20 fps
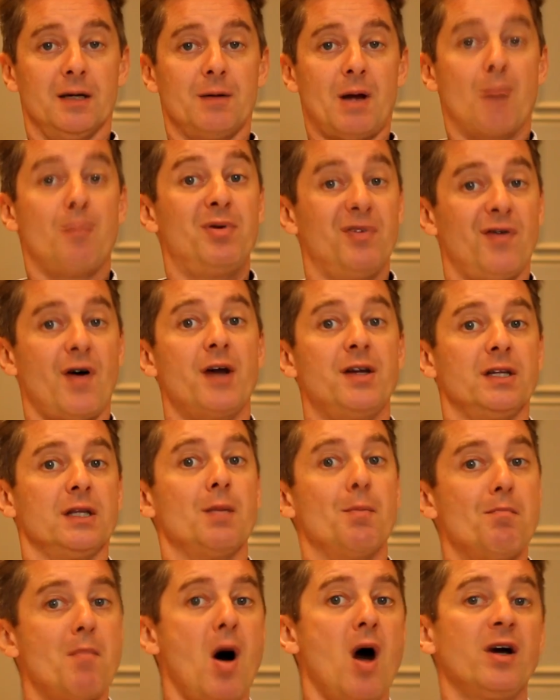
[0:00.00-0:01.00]
I'm providing the
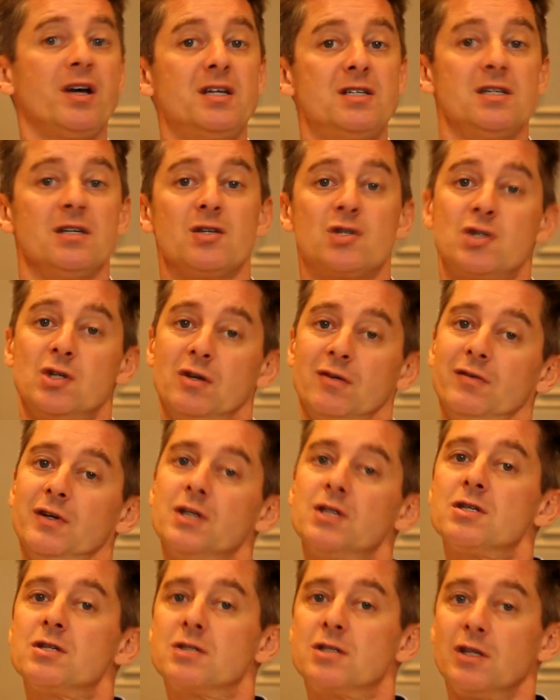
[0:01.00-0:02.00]
marketing
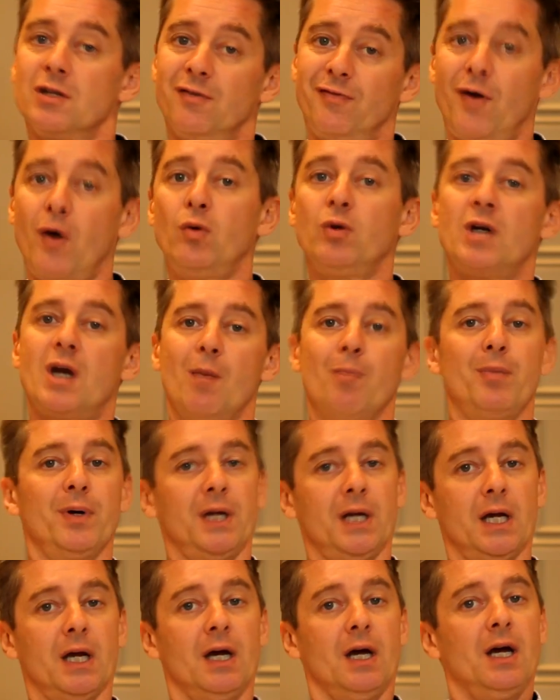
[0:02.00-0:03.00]
service to the phone
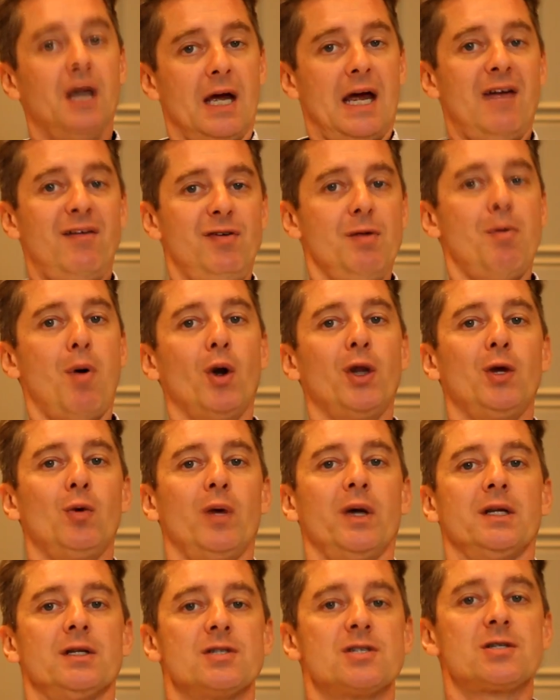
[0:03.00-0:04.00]
company. Everybody
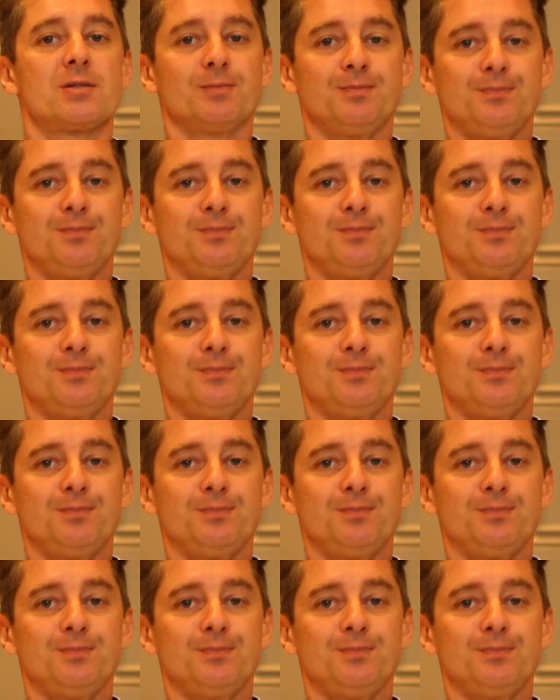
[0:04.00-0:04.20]
wins.